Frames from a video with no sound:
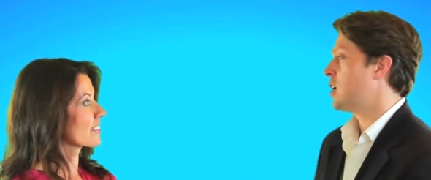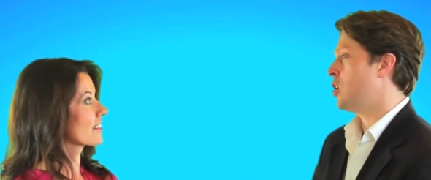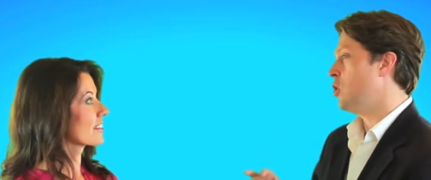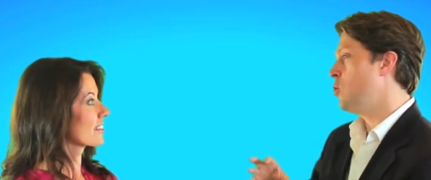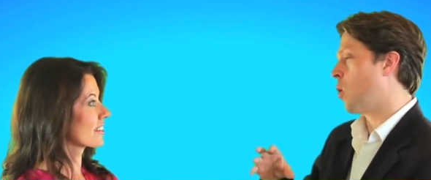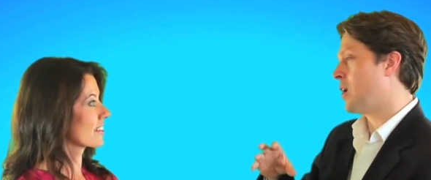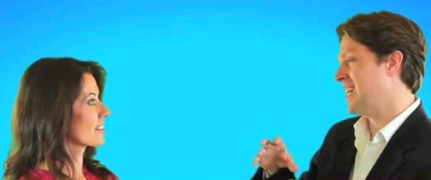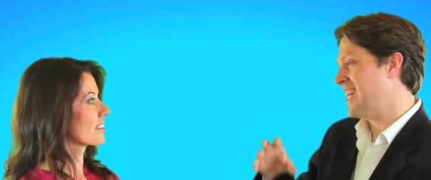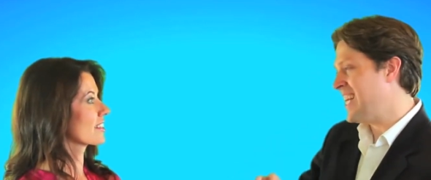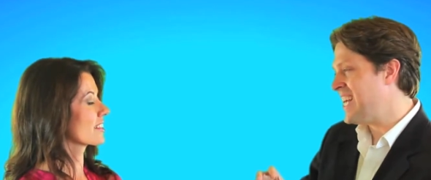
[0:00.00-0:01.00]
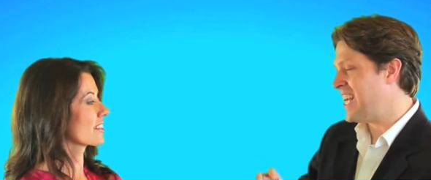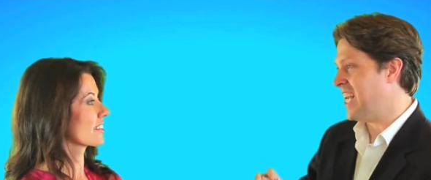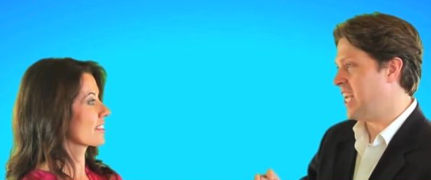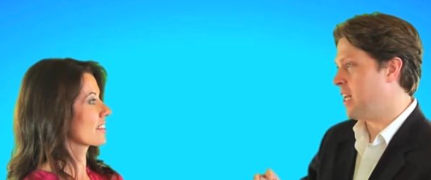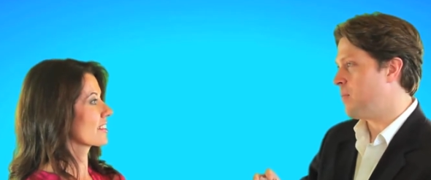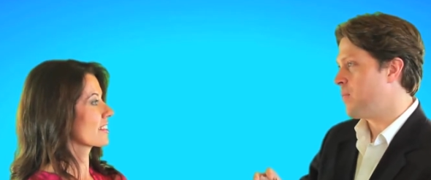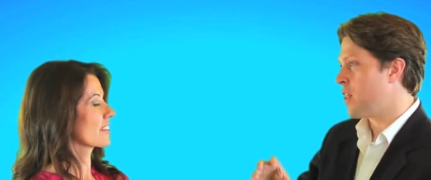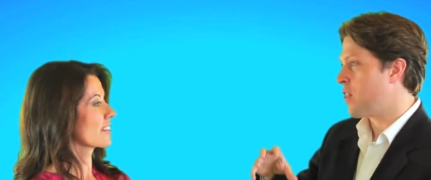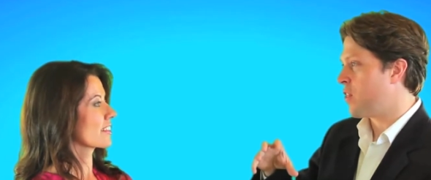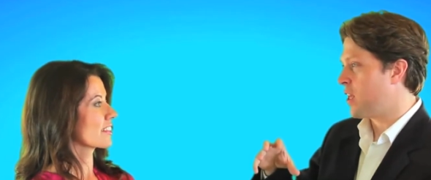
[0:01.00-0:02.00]
Speaker 1: you are linking
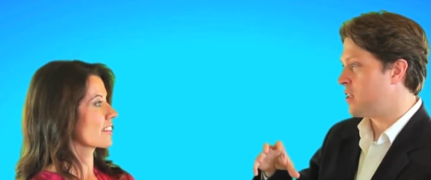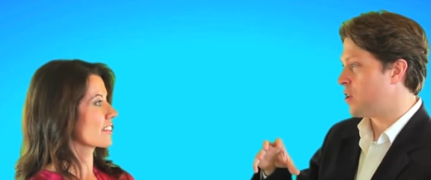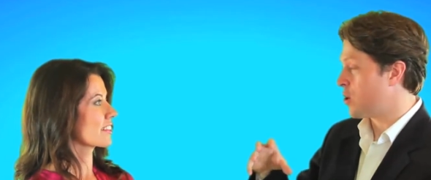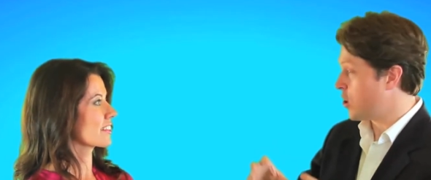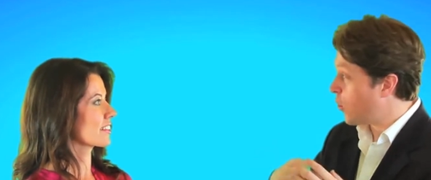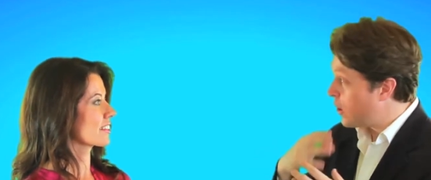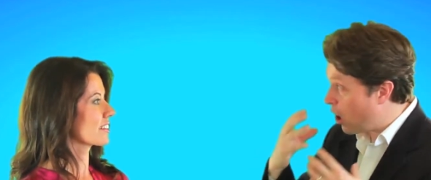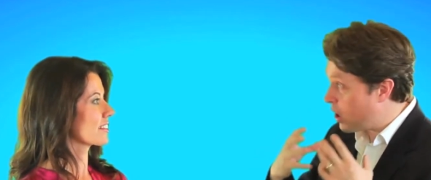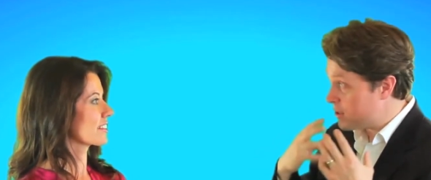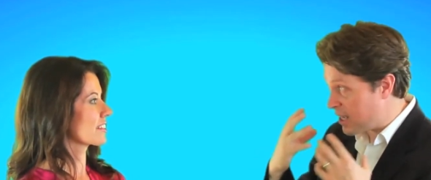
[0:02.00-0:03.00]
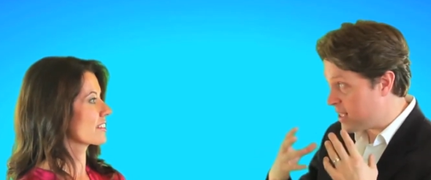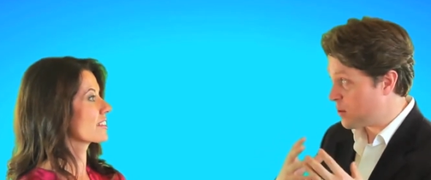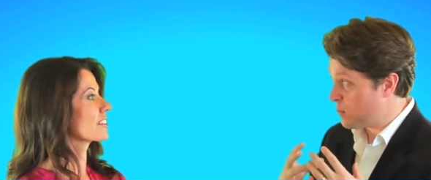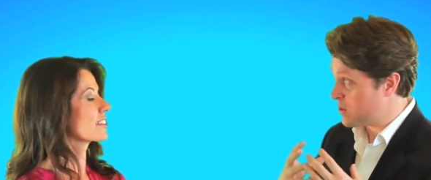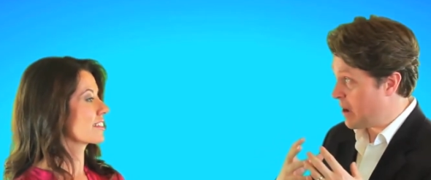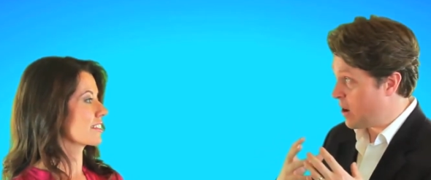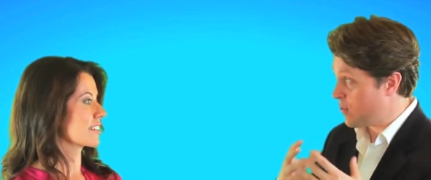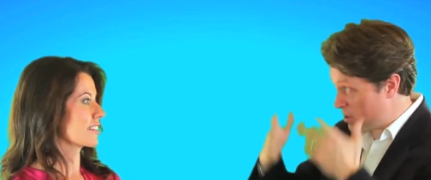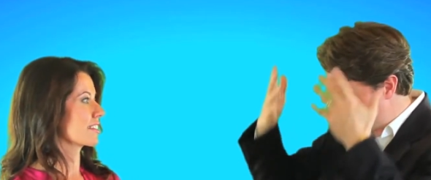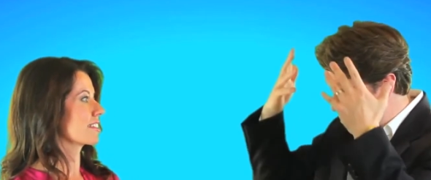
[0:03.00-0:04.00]
things that are going on inside someone's
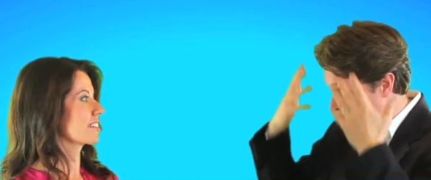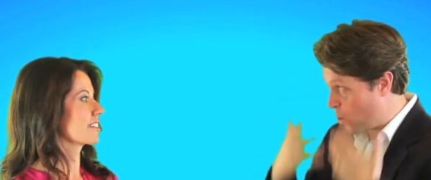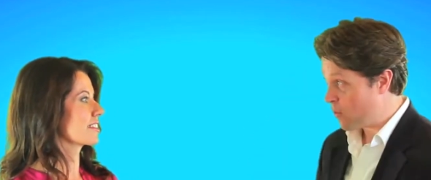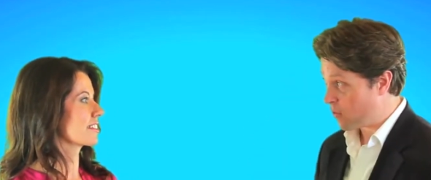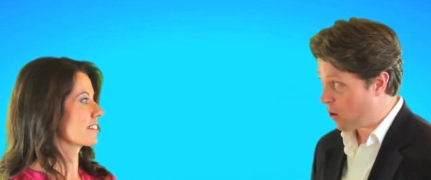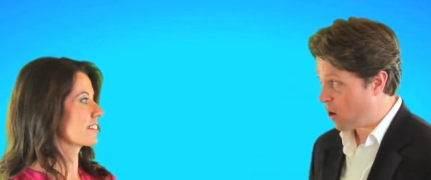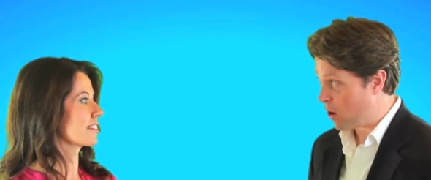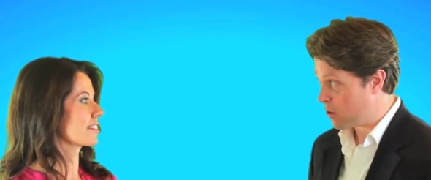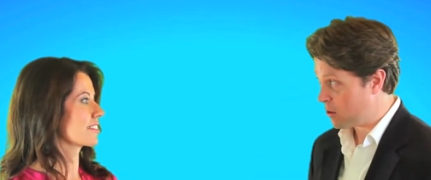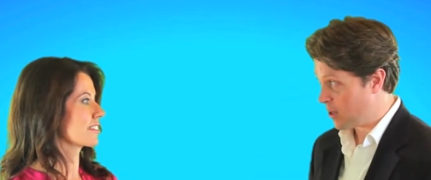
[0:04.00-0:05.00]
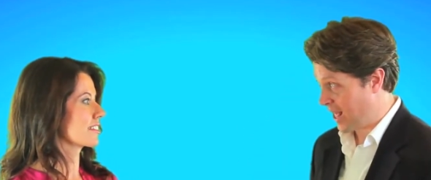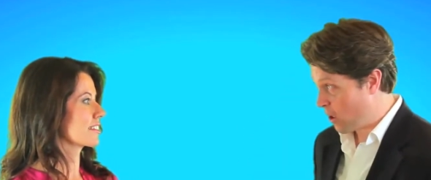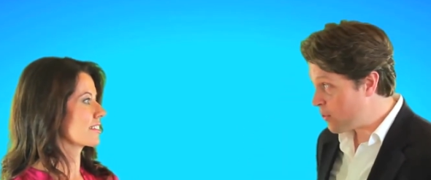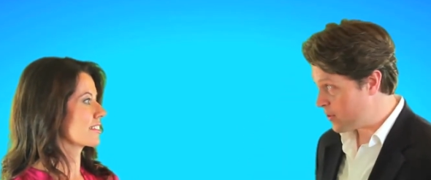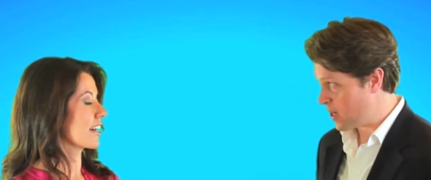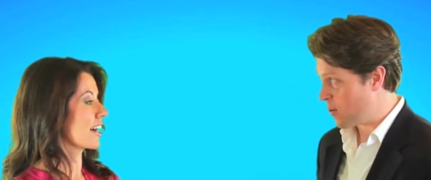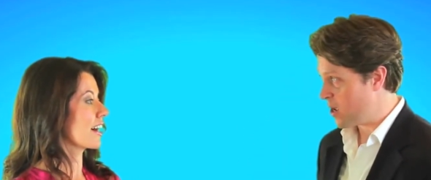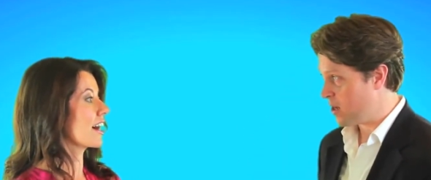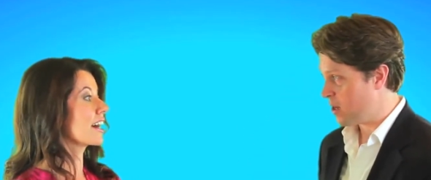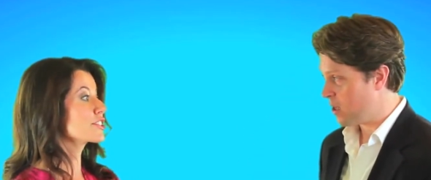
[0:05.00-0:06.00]
mouth to someone's overall health, is that
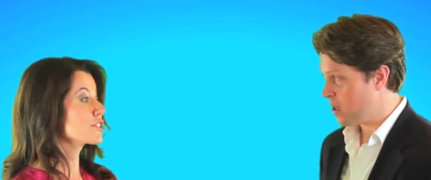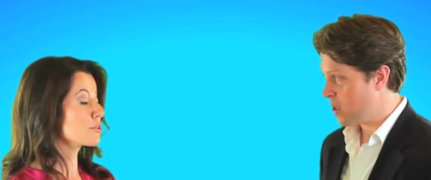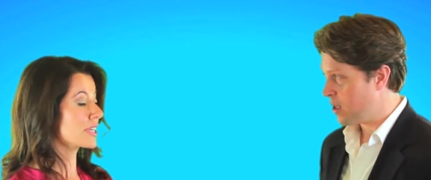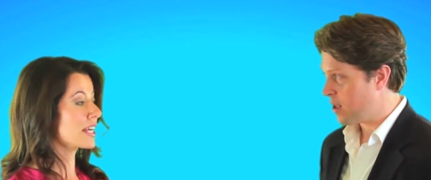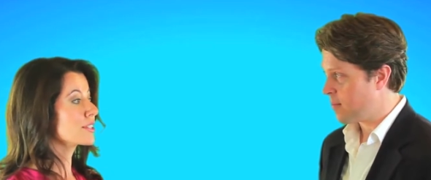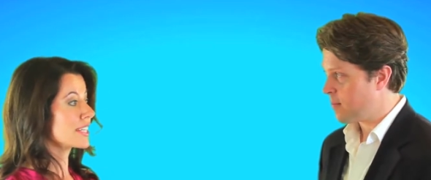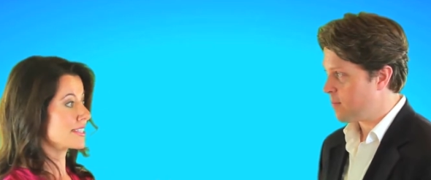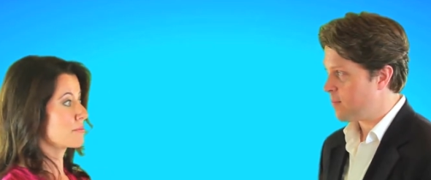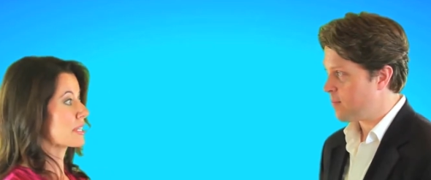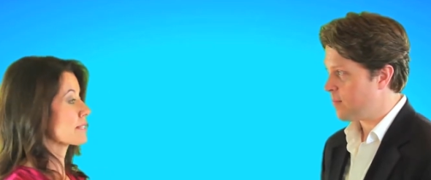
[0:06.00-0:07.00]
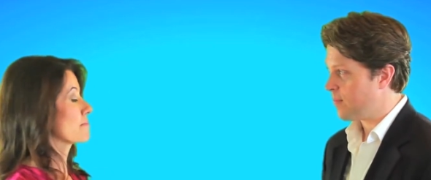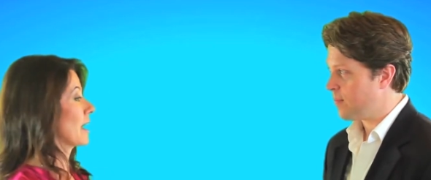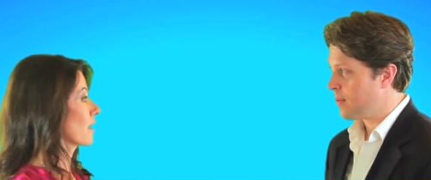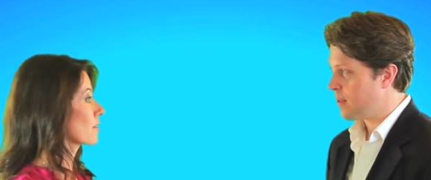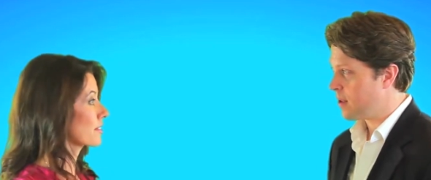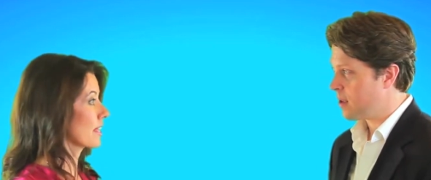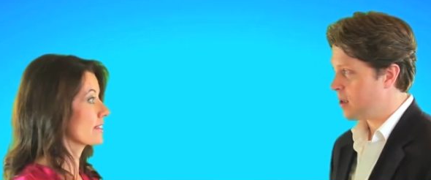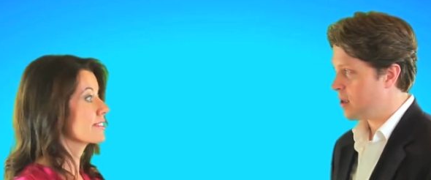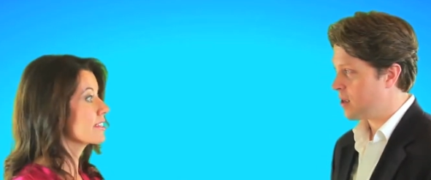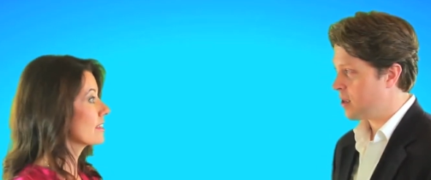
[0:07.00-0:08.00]
right?
Speaker 2: I do. When I look at somebody's mouth
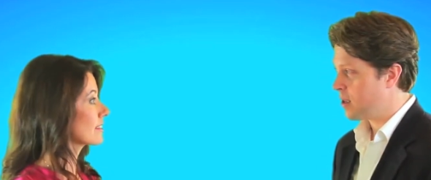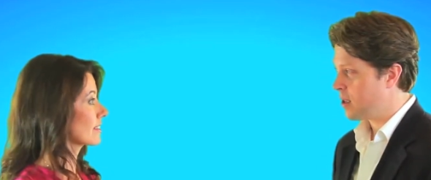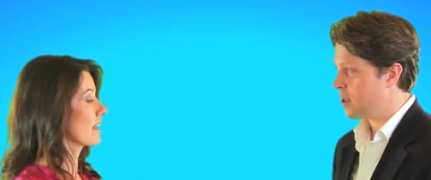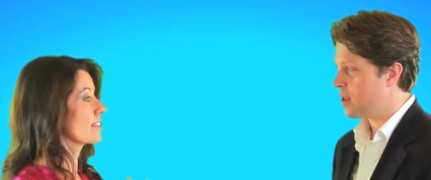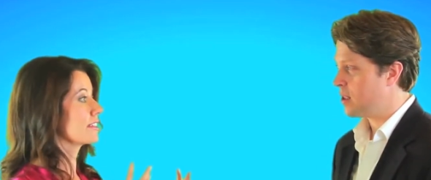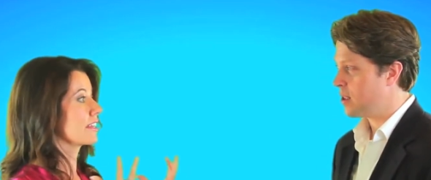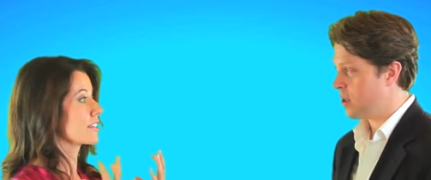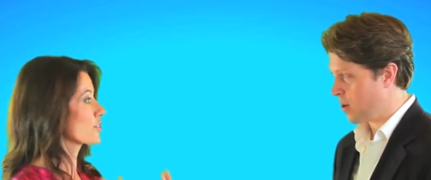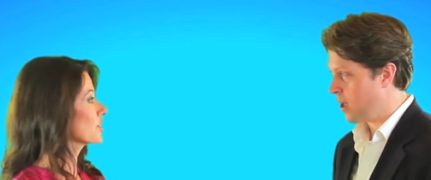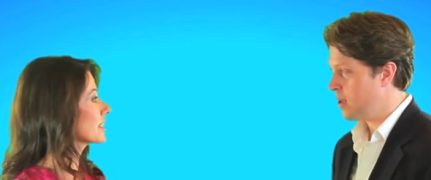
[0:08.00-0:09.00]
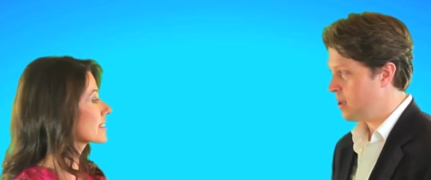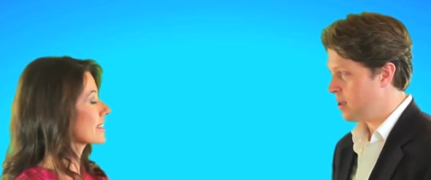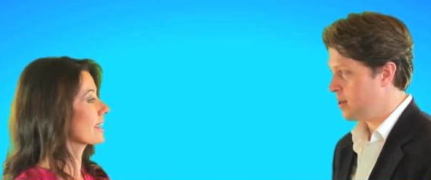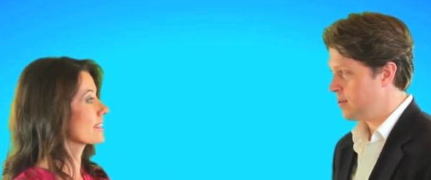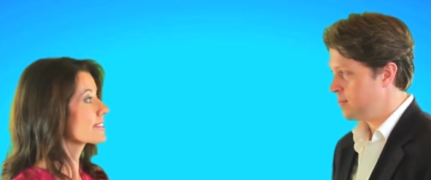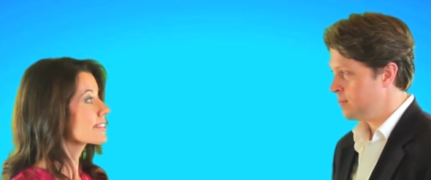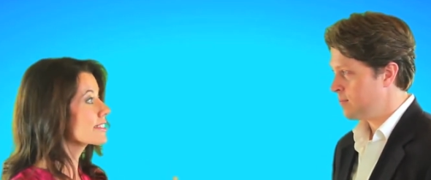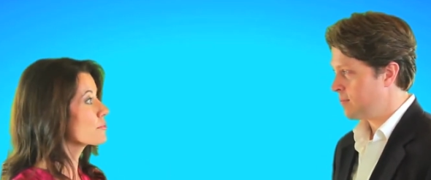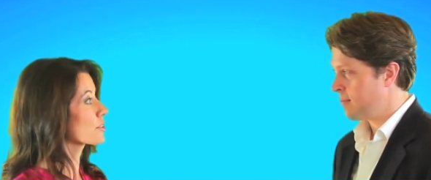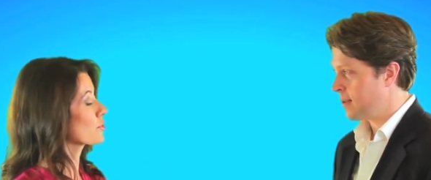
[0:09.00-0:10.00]
and teeth and, and okay. cheeks, I can
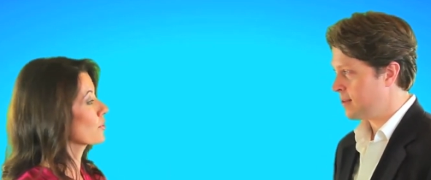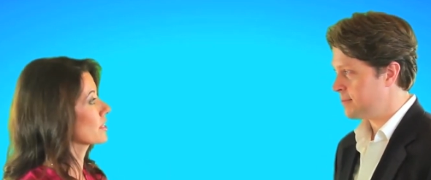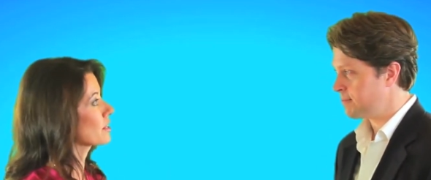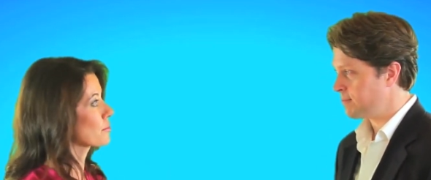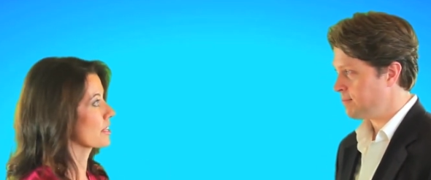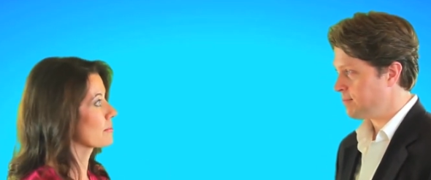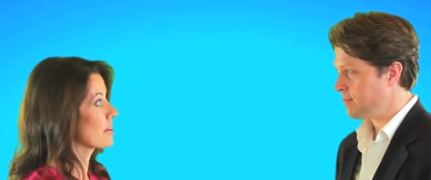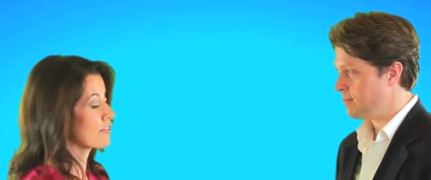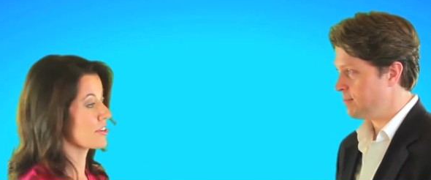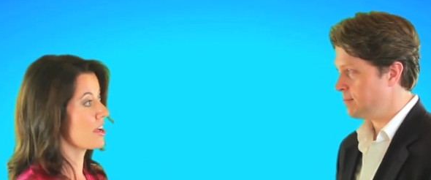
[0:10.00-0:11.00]
see what's going on with them. If they're